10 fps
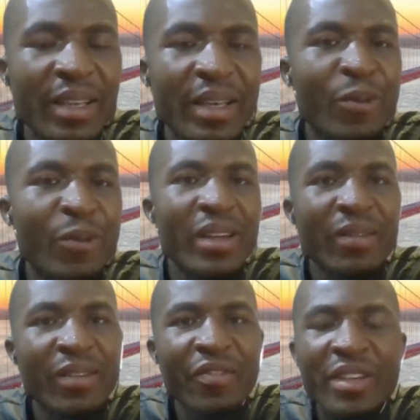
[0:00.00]
The
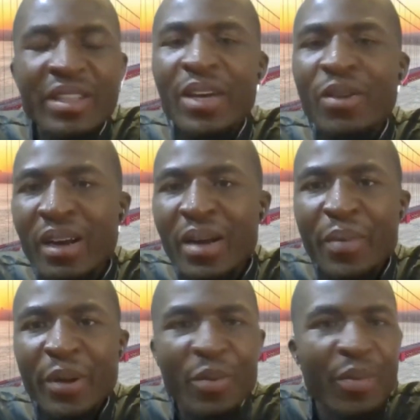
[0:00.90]
whatever fees that you are now
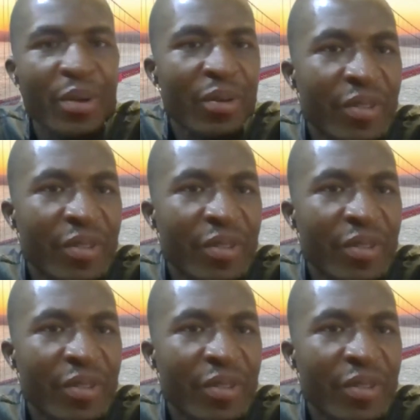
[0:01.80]
paying, you pay your